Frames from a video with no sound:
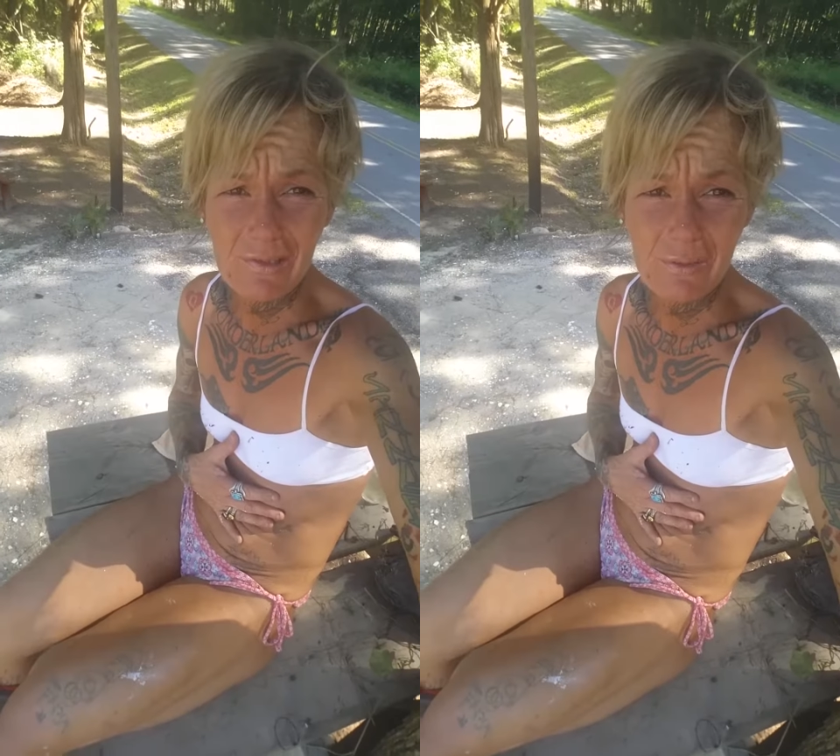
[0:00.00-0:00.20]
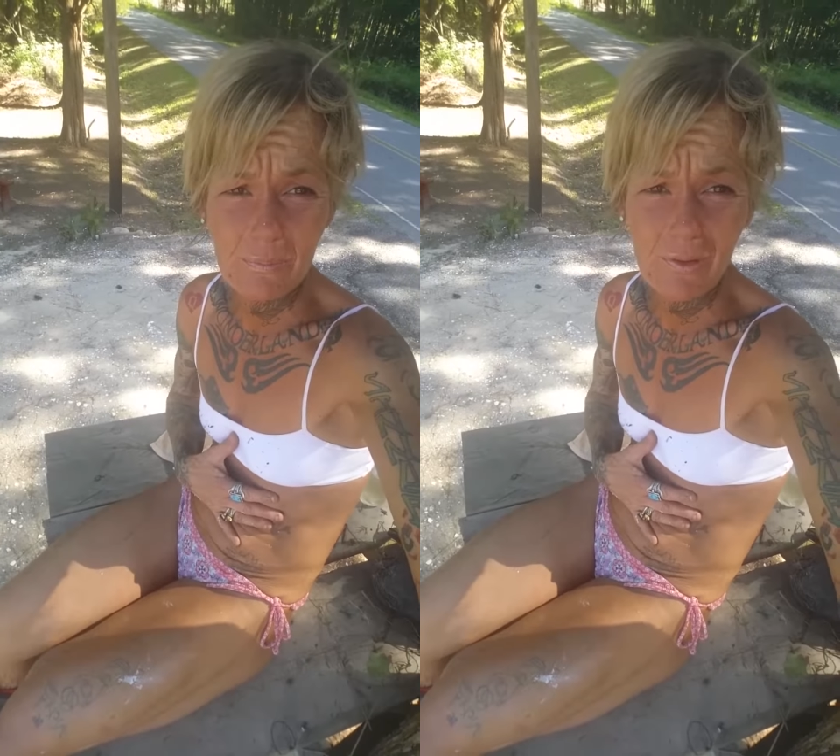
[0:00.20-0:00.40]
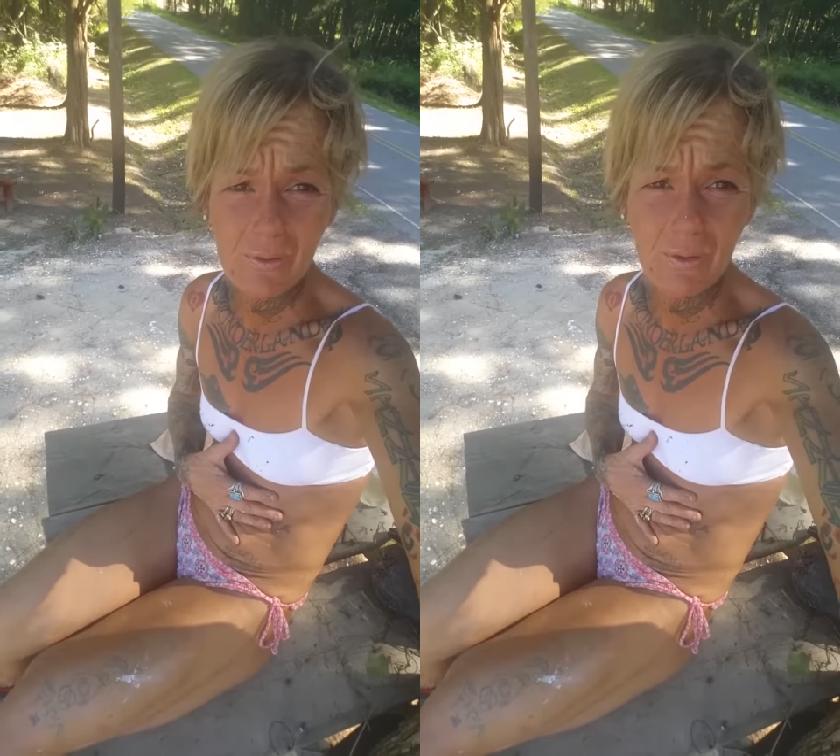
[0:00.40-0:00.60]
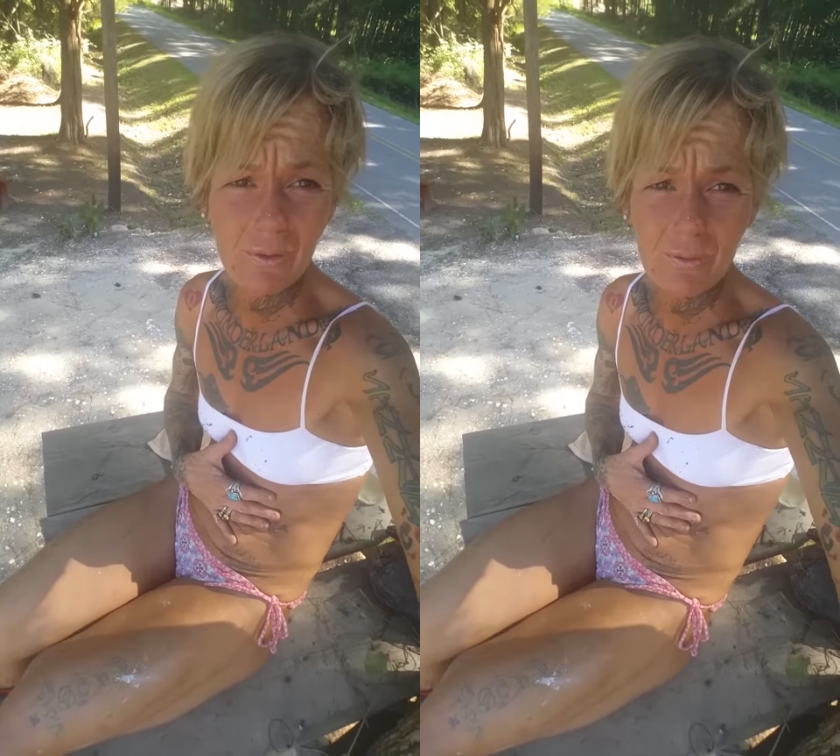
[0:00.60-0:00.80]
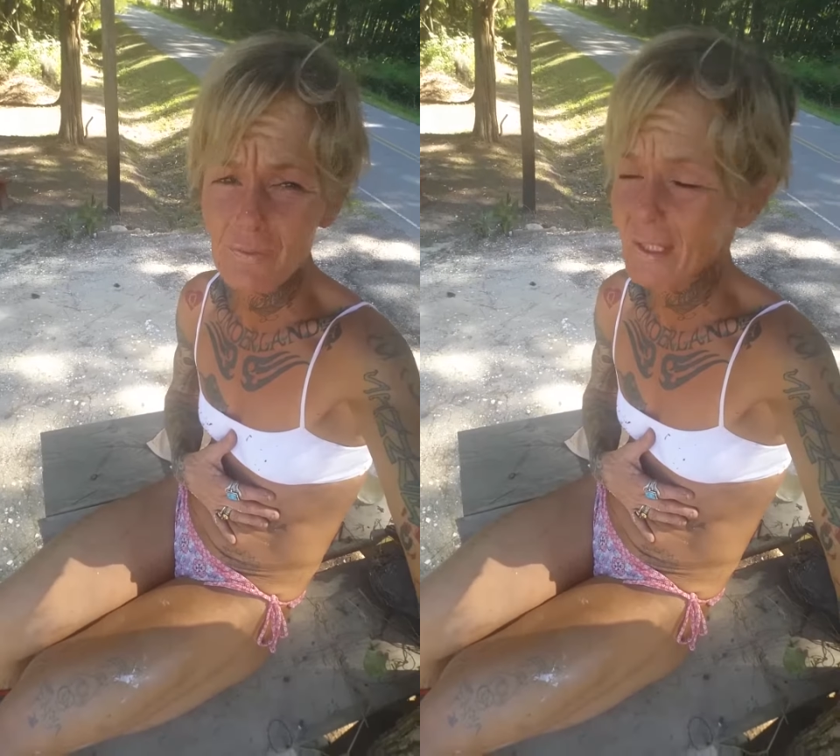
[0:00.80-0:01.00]
to Mother
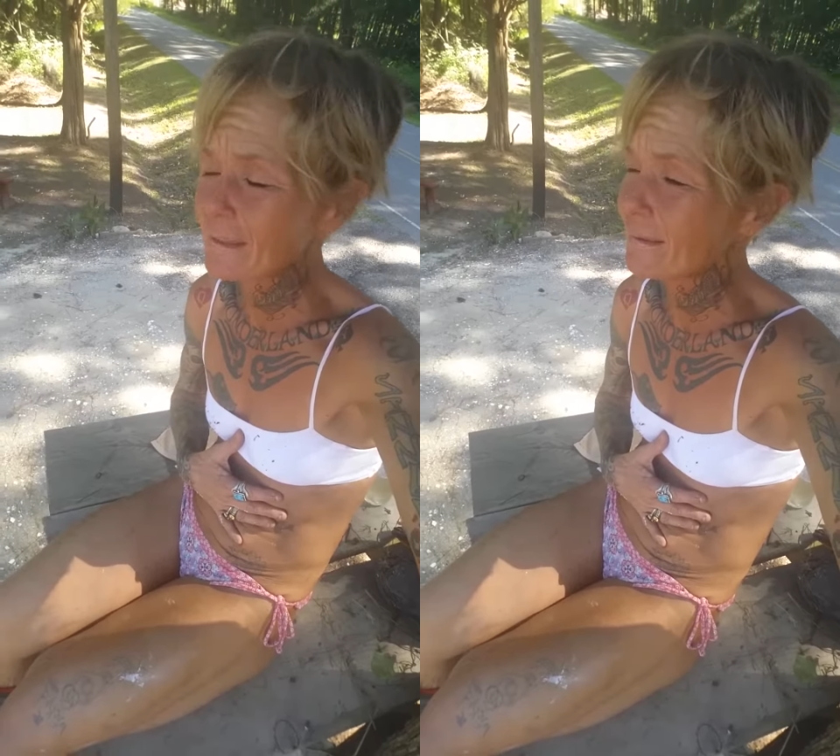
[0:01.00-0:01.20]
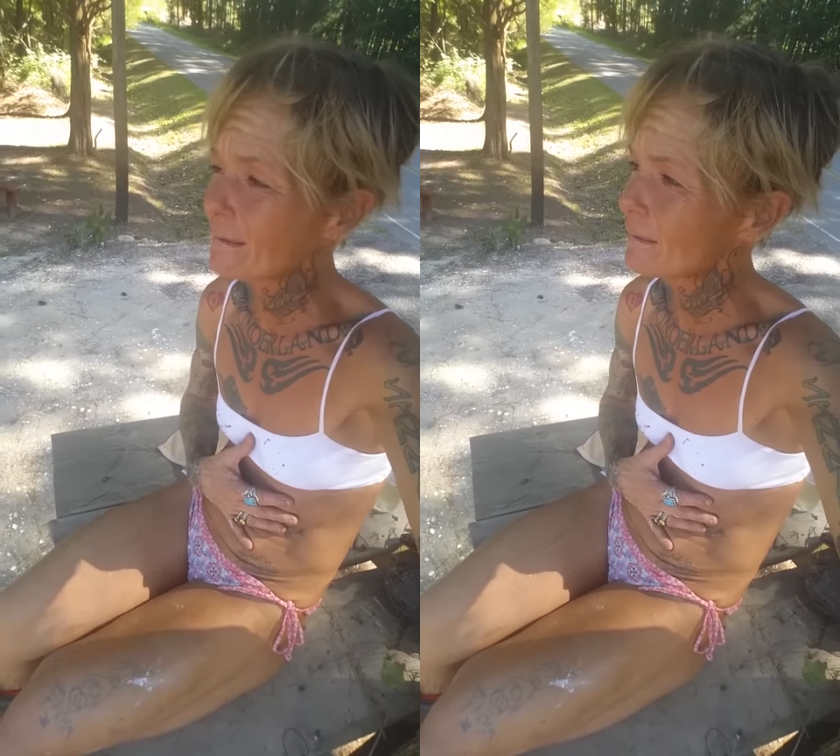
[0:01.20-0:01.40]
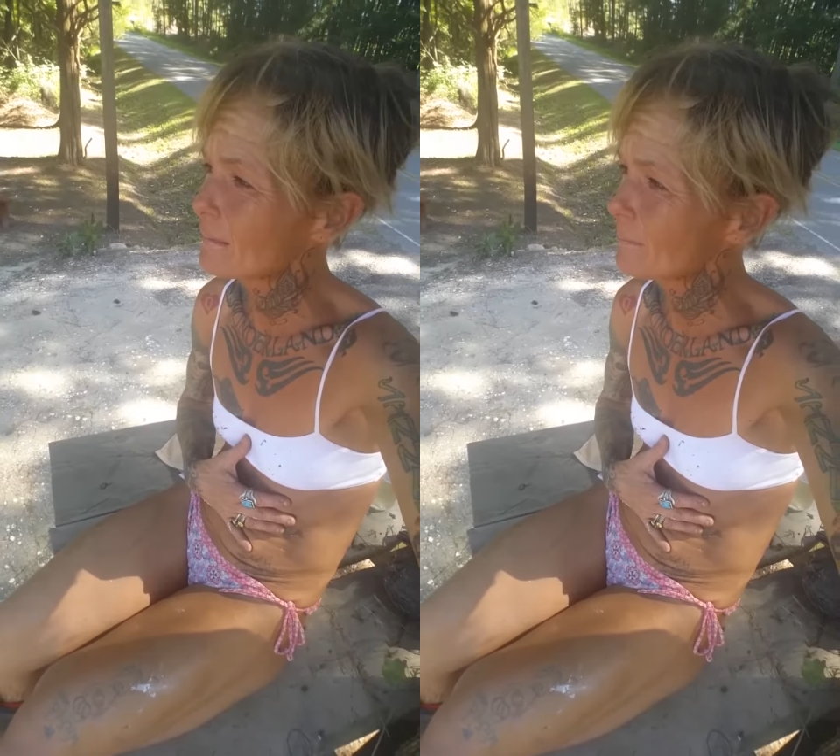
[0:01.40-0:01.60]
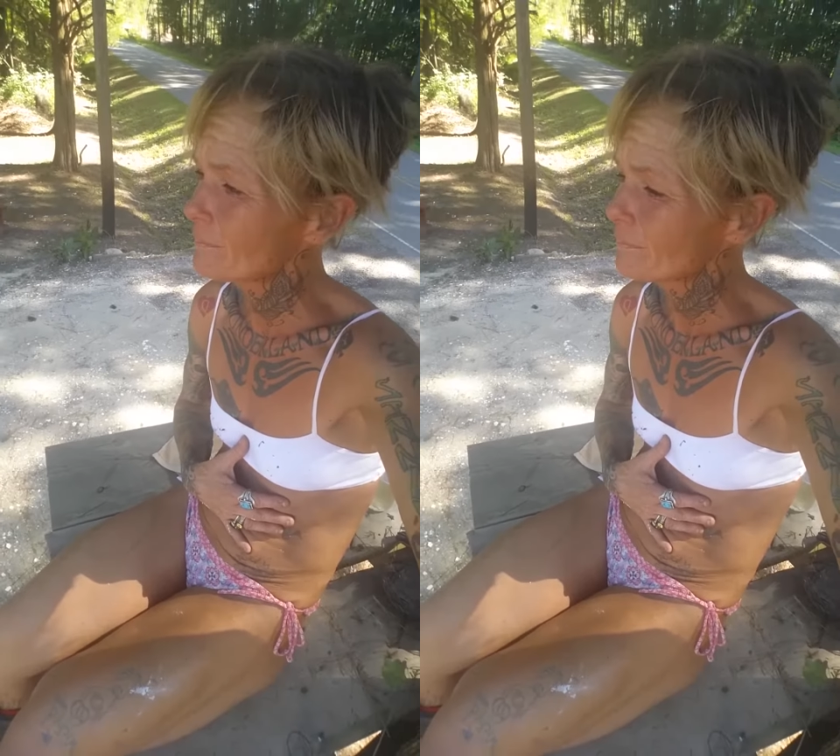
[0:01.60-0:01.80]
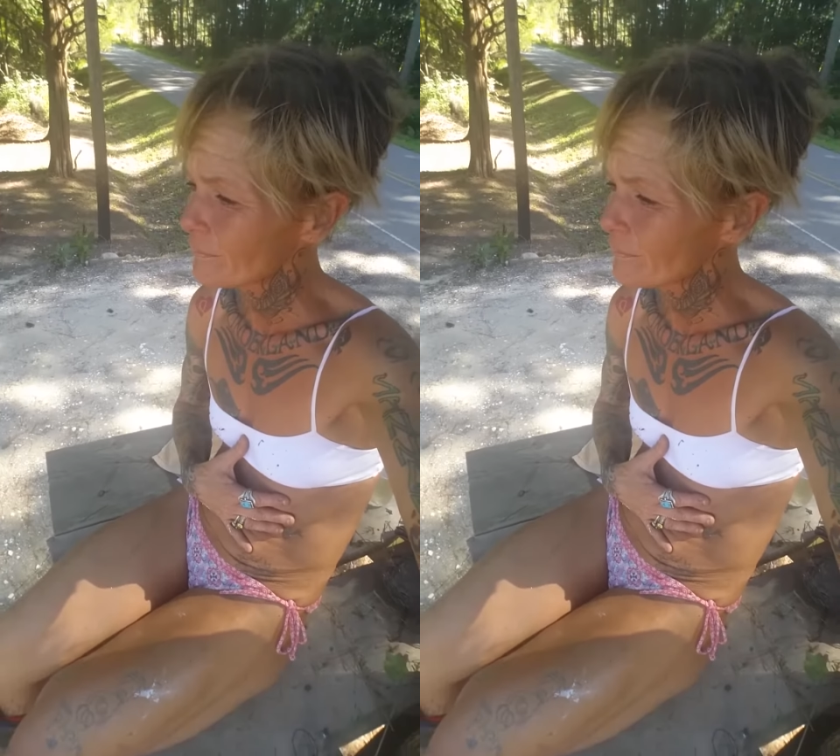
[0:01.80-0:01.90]
Earth, and